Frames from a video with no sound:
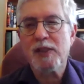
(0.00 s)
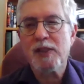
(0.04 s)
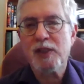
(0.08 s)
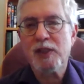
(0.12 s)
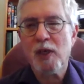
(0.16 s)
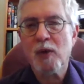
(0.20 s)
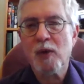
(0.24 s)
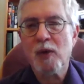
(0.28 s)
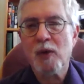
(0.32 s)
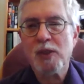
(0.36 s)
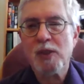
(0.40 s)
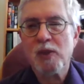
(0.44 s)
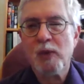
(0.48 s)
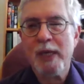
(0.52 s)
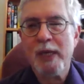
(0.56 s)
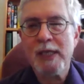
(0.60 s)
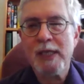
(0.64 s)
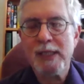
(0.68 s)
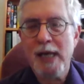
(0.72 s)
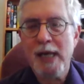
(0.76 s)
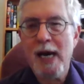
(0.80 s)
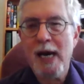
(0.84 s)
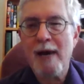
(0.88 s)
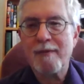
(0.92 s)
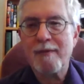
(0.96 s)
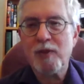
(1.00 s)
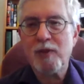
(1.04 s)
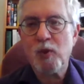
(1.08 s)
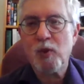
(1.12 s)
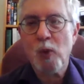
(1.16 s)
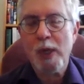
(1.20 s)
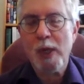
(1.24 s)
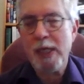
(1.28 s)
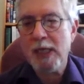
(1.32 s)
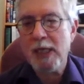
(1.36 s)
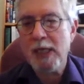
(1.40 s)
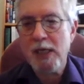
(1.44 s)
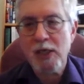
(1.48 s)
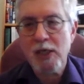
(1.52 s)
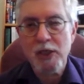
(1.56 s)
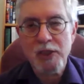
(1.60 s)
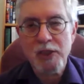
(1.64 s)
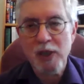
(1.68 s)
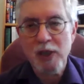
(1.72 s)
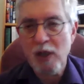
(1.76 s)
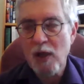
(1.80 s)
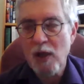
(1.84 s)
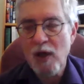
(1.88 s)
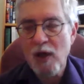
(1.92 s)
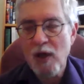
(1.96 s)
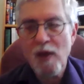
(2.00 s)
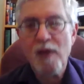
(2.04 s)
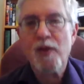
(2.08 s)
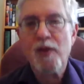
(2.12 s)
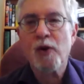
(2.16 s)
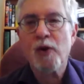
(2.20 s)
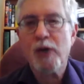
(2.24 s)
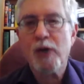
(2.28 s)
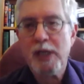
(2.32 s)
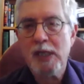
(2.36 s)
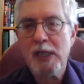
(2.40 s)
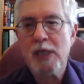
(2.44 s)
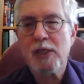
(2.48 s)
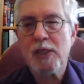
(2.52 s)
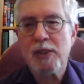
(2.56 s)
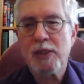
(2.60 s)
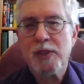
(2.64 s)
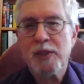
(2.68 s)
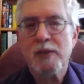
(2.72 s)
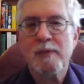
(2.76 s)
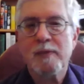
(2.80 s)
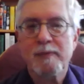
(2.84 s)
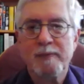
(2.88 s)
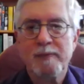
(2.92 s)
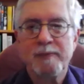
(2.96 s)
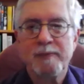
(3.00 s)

So it's great to have 20 years, 30 years.